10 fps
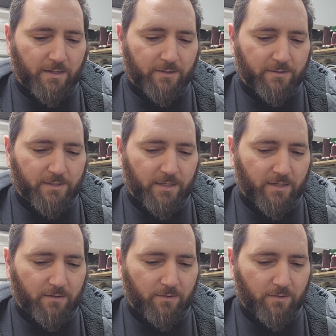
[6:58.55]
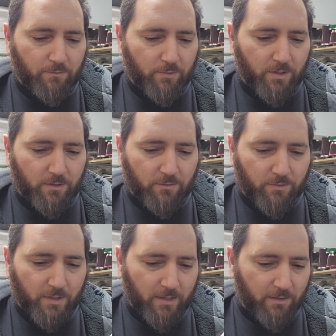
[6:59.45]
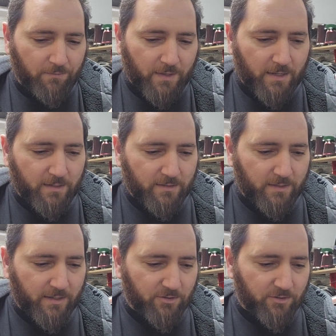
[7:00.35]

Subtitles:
guaranteeing, if that is the